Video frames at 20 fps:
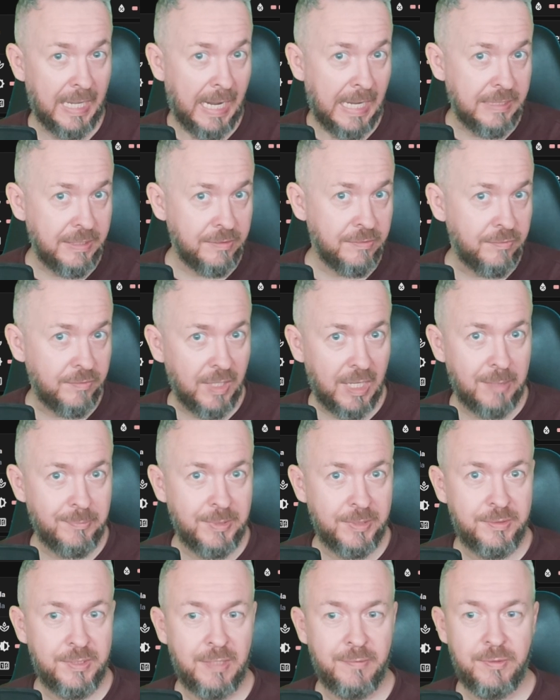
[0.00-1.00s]
I didn't
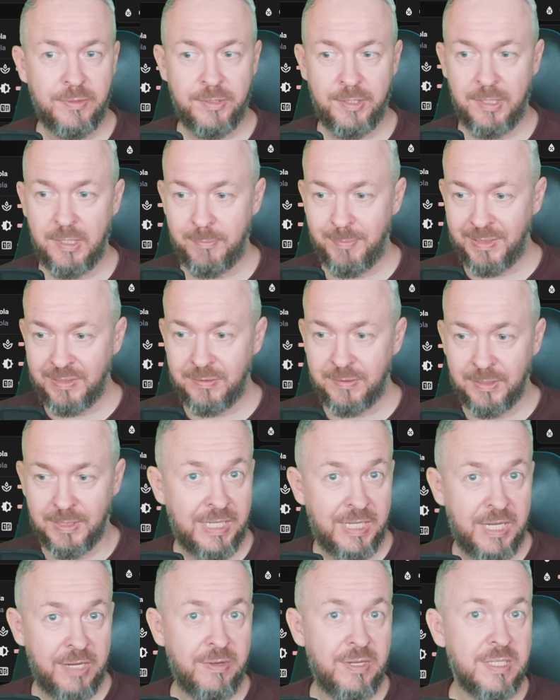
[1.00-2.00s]
update everything, but
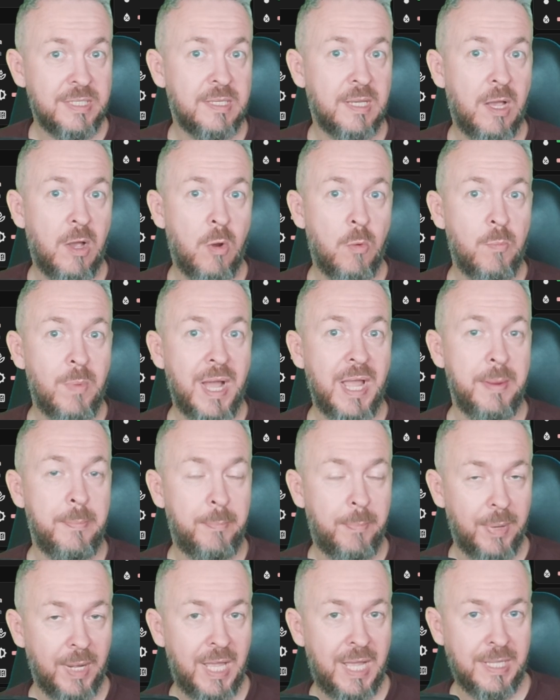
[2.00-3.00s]
here is how my
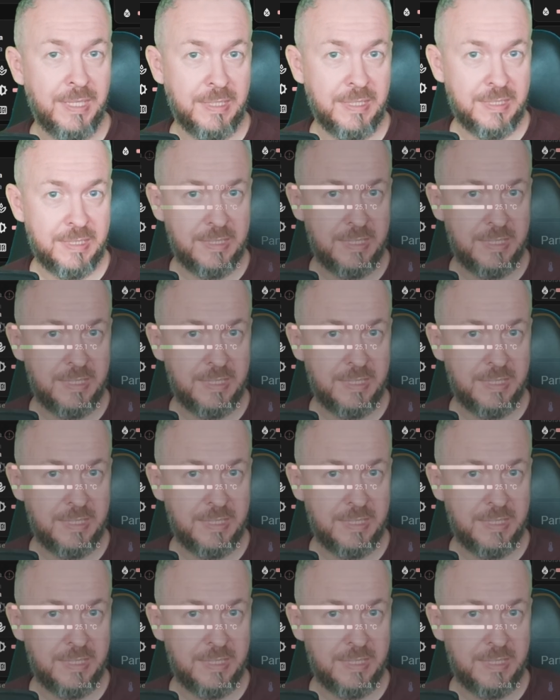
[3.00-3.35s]
plant